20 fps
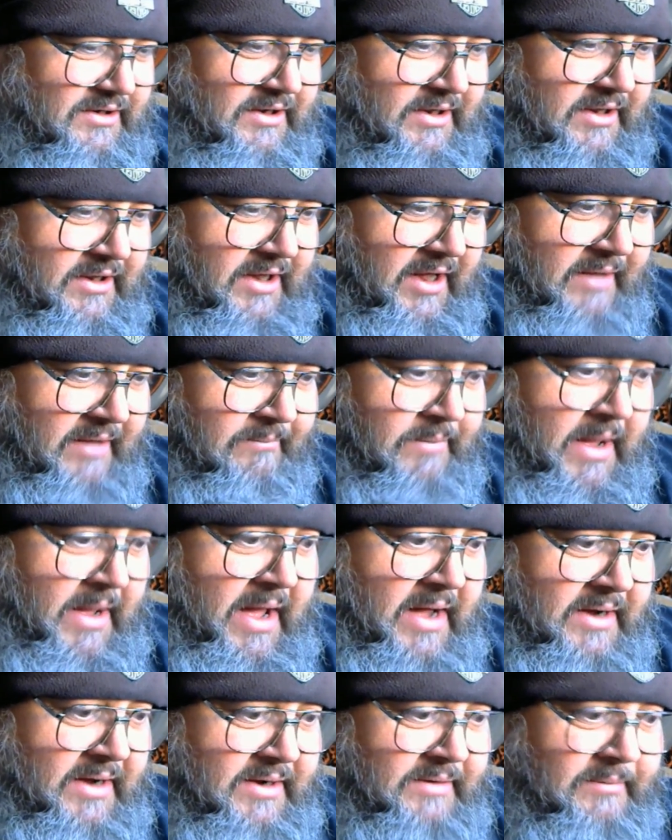Came
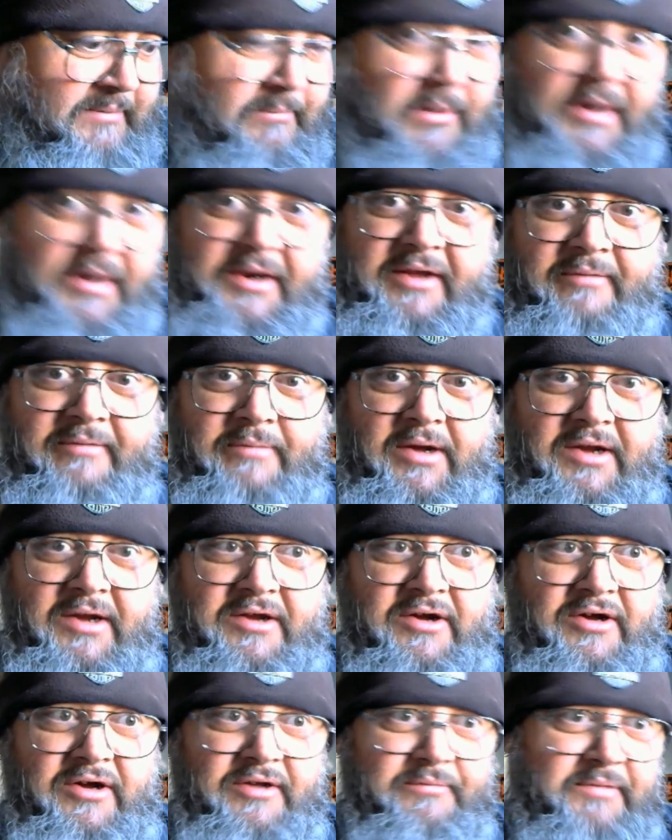back, and a buddy of mine
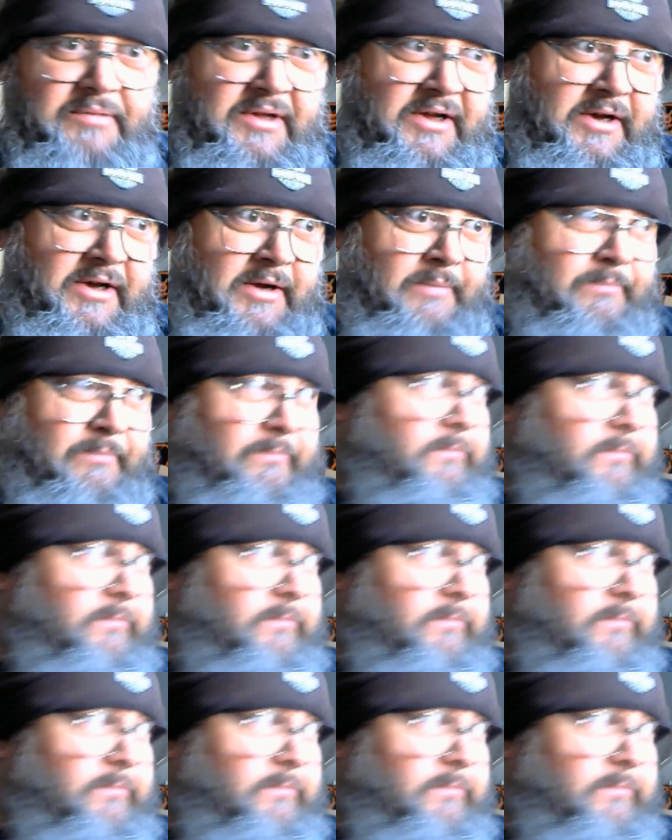called me up